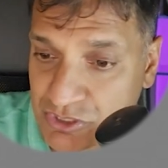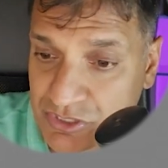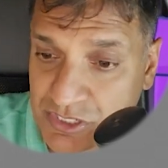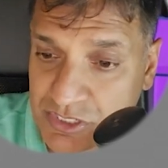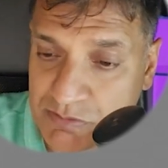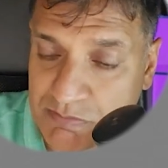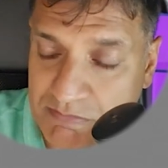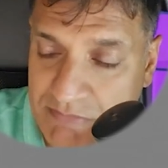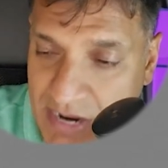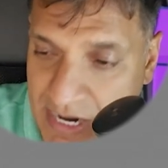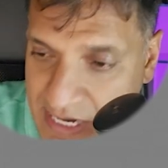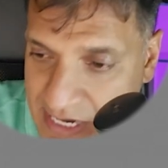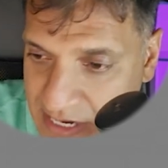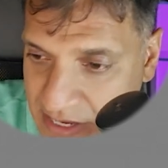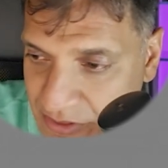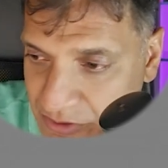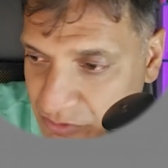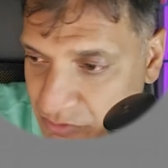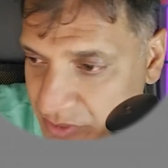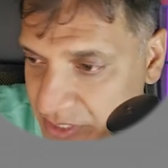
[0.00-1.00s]
There's many
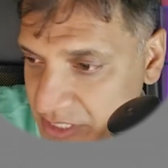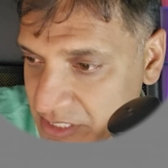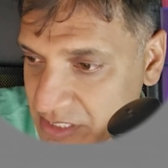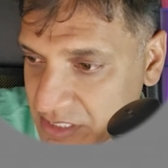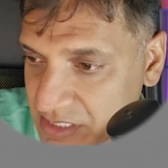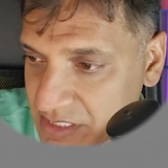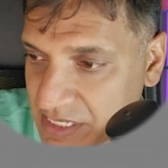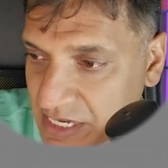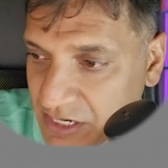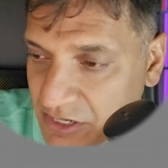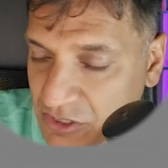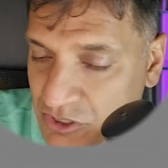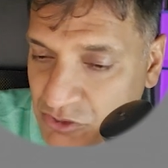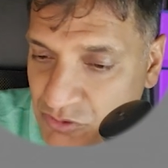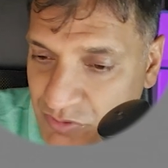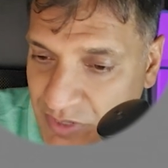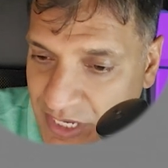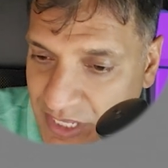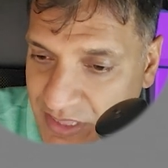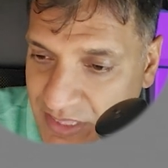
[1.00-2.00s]
other reasons that could
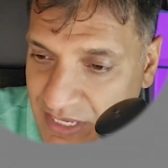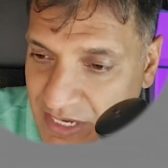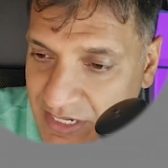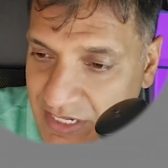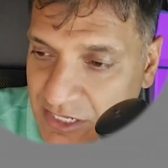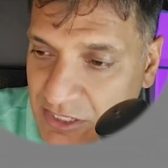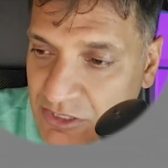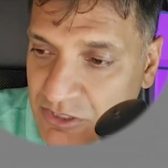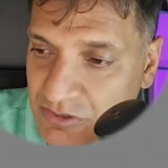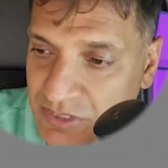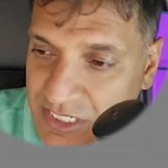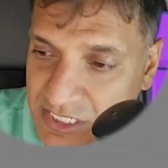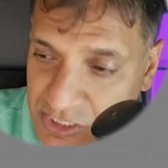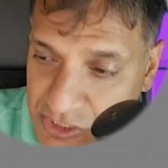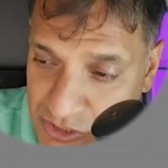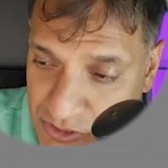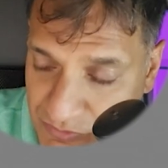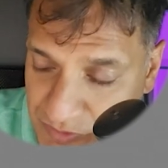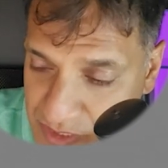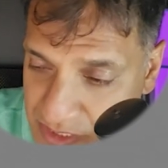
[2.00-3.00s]
create that, including
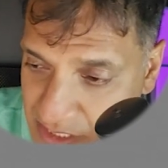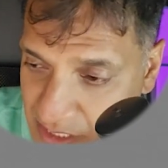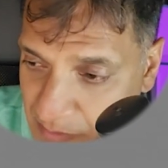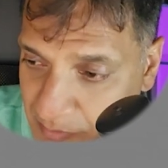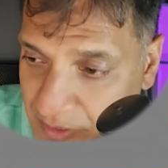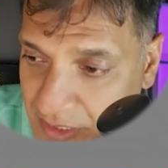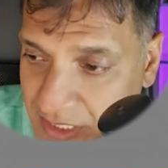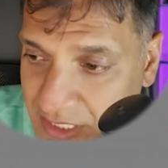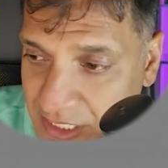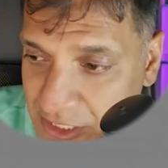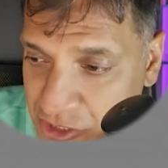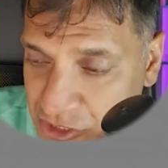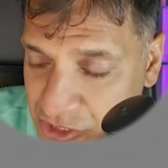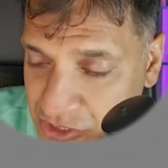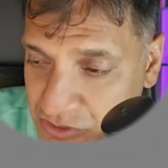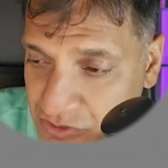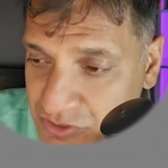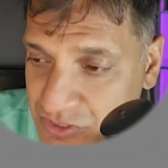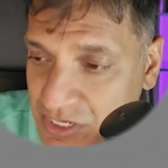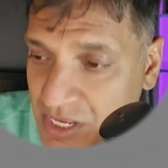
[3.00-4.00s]
surface coupling
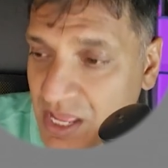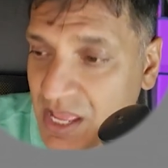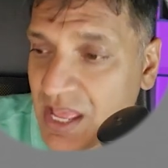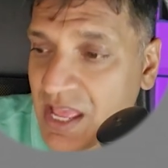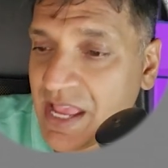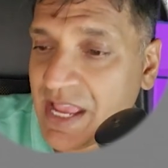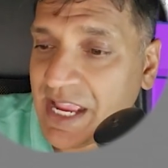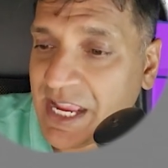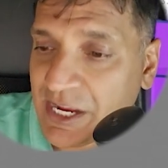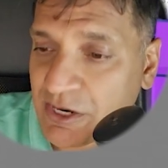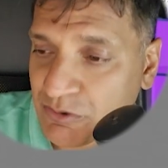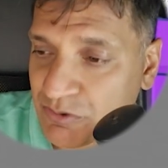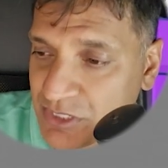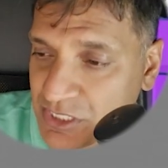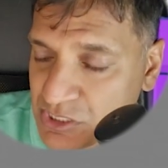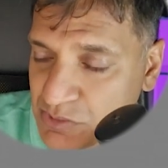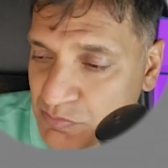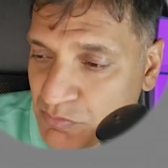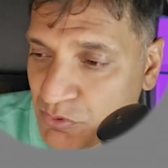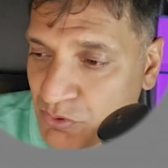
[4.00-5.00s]
issues,
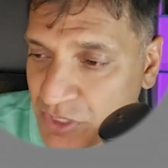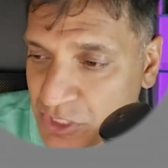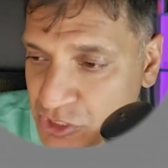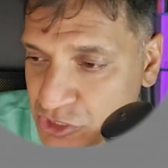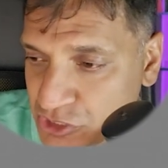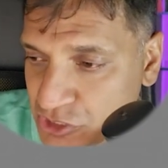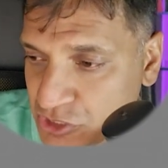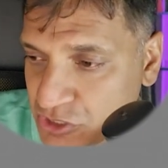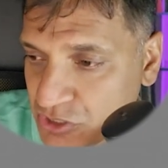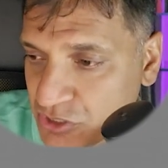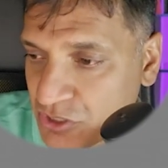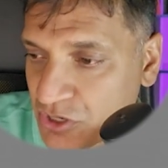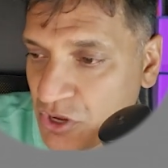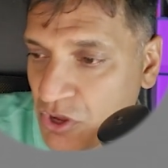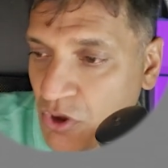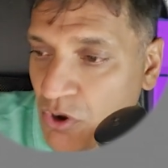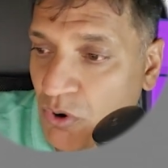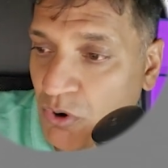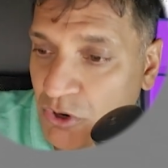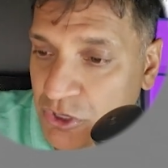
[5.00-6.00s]
increased moisture,
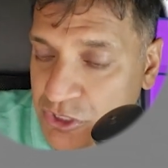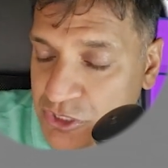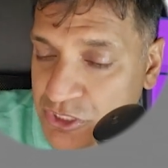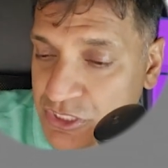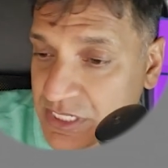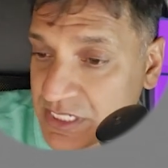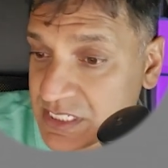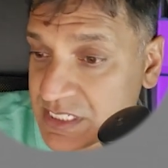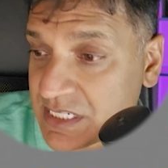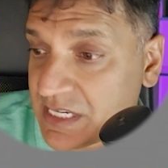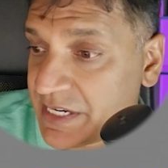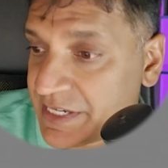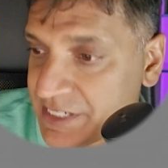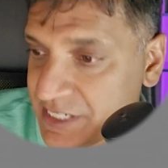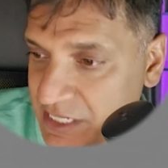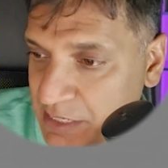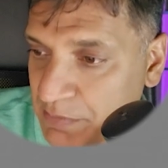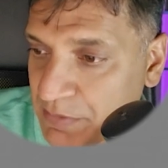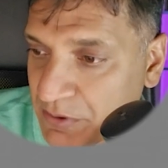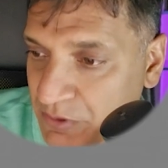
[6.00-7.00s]
or just a
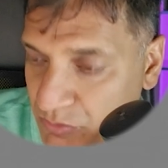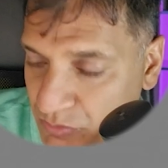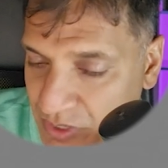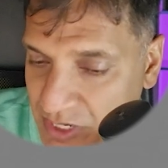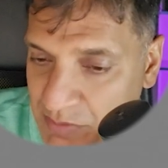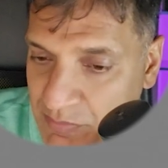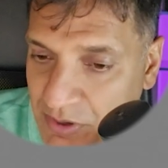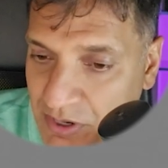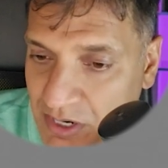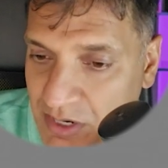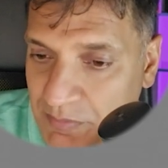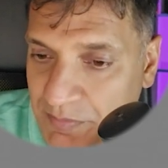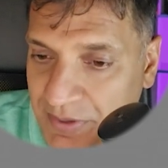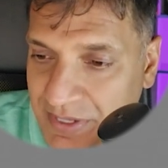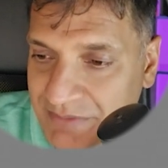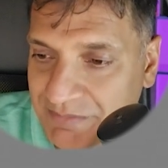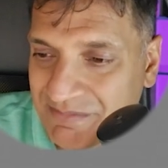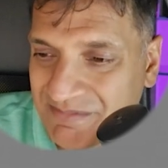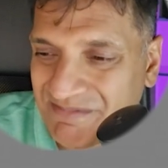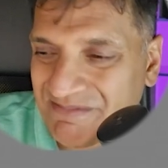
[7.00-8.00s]
deeper rebar.
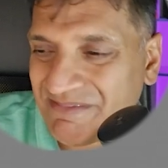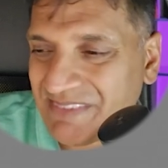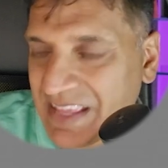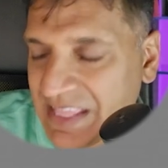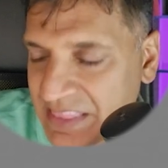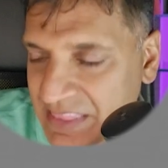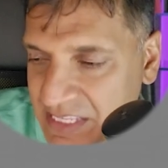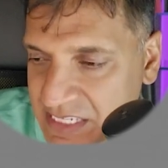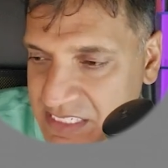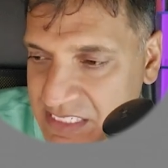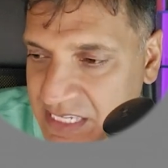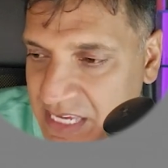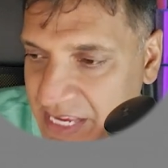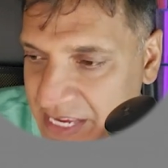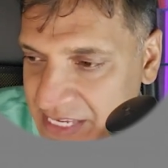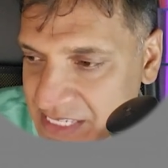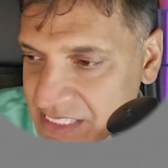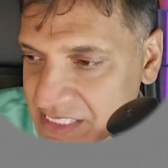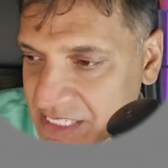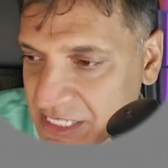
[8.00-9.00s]
But in this
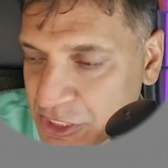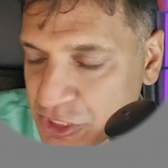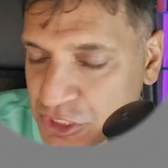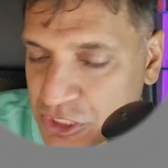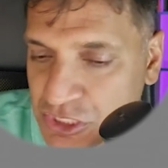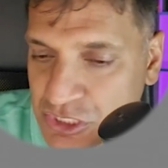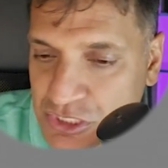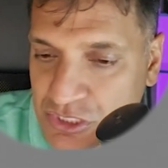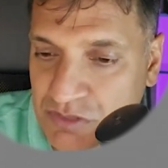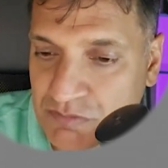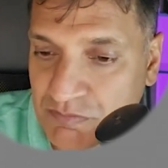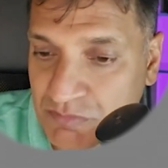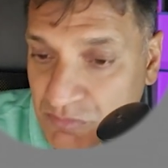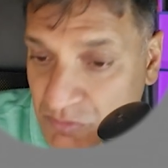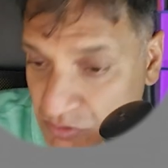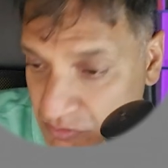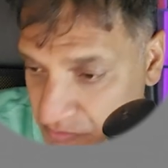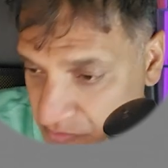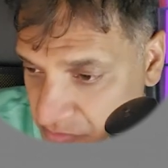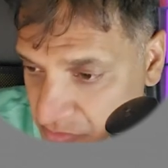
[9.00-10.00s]
case, let's just
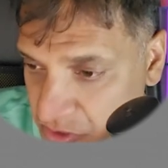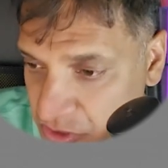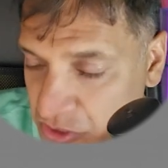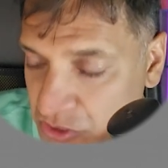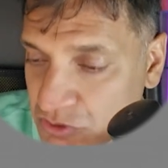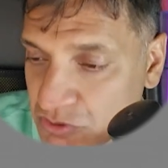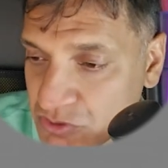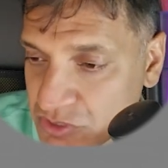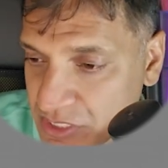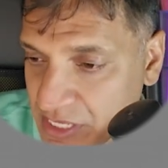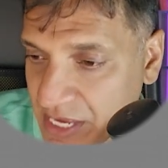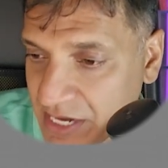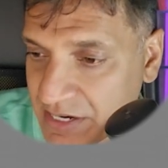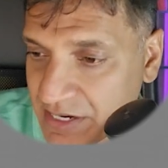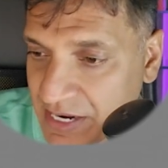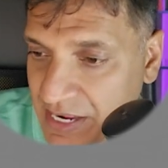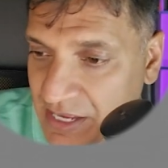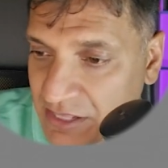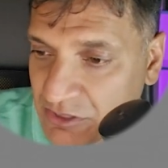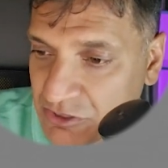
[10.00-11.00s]
use that
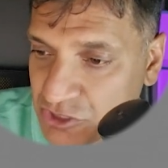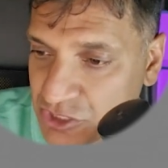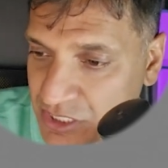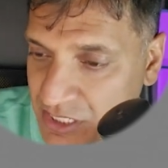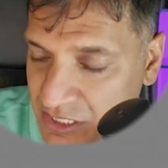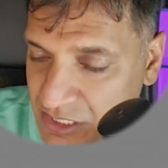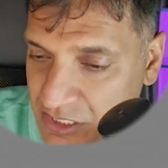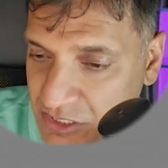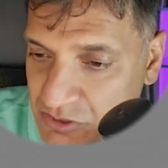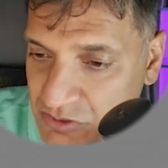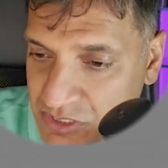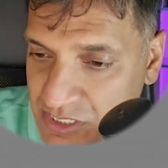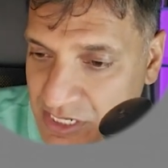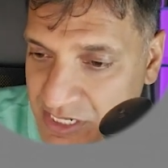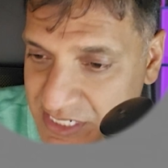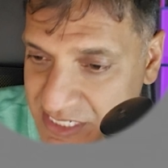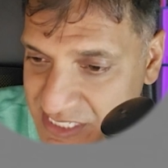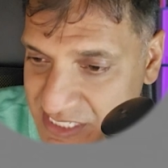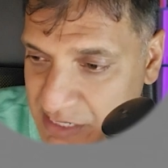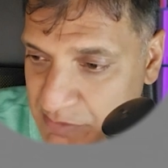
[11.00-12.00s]
analogy and use that
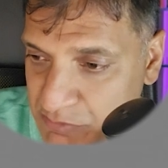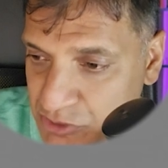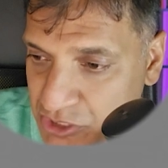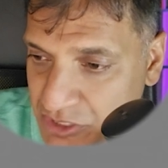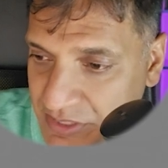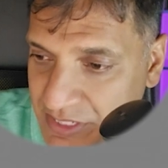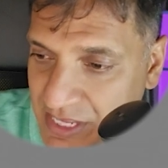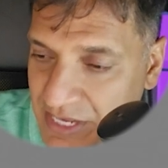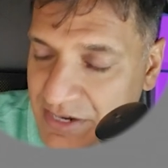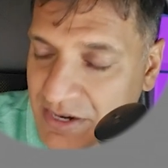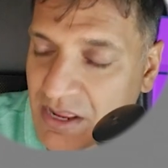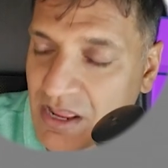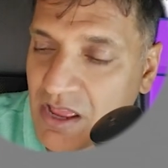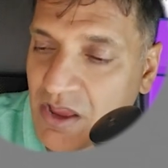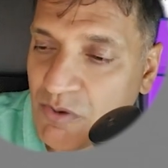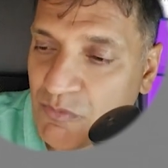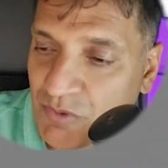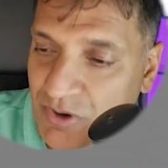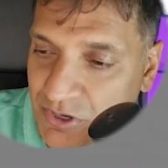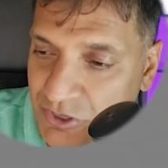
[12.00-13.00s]
assumption that
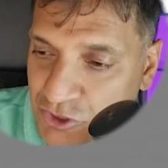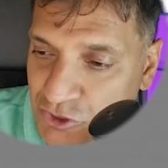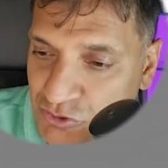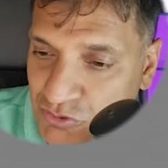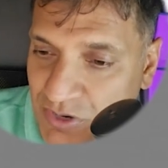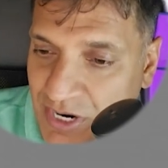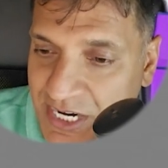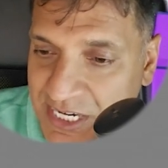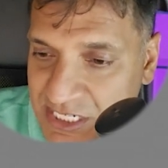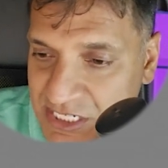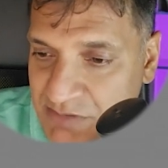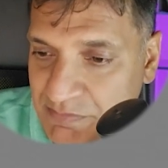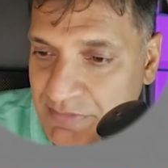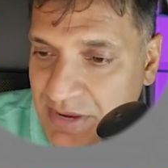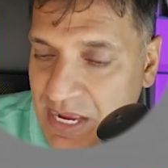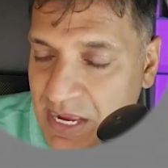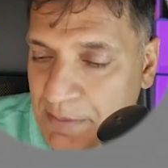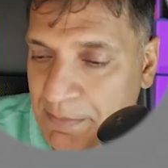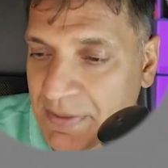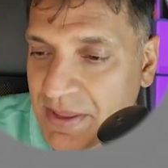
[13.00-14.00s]
we're trying to
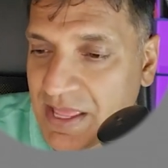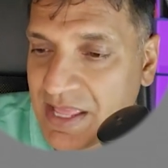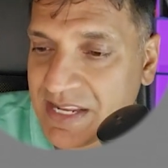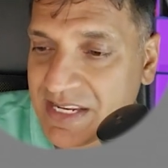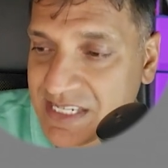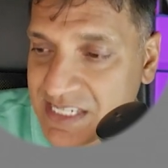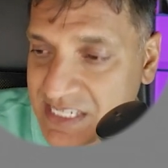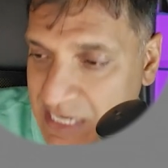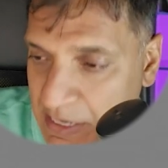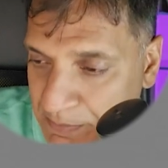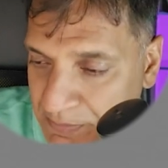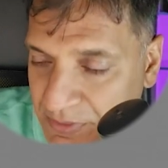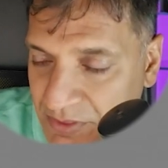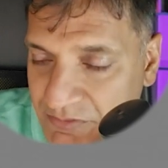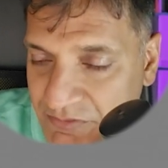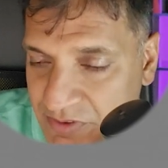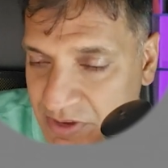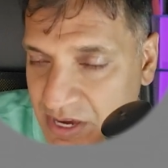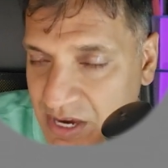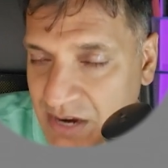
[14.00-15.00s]
map depth
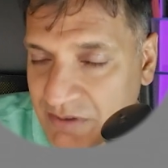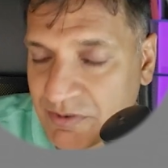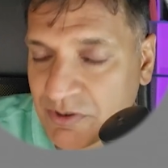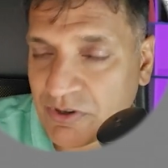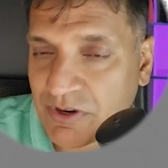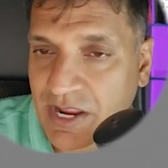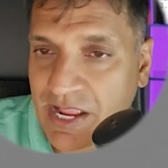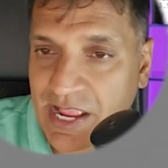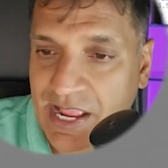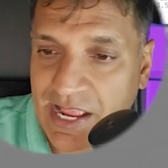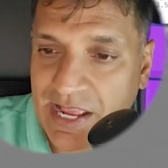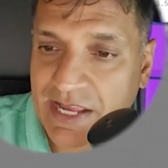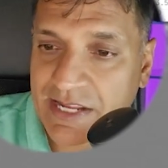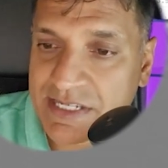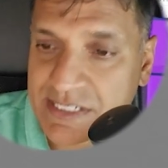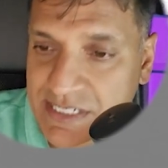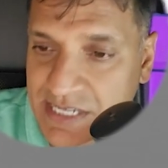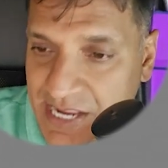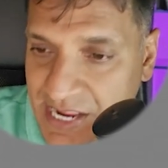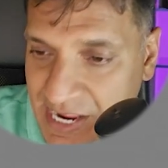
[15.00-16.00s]
of cover
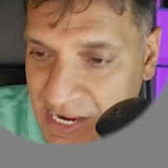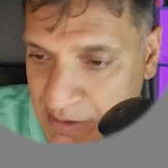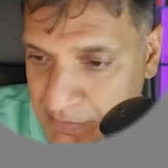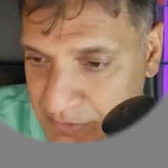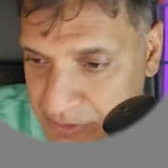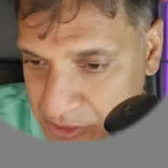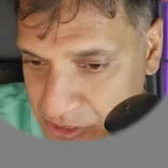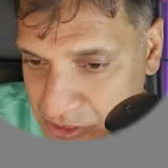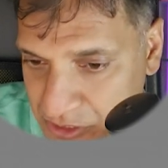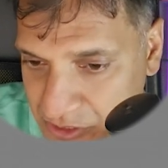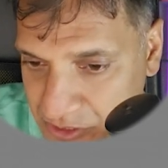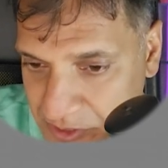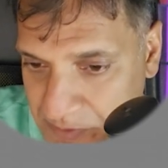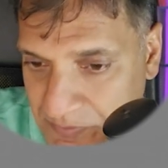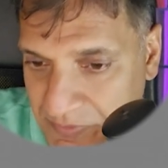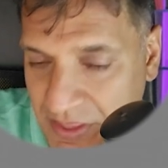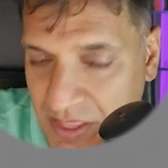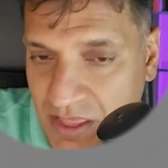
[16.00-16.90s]
and amplitude.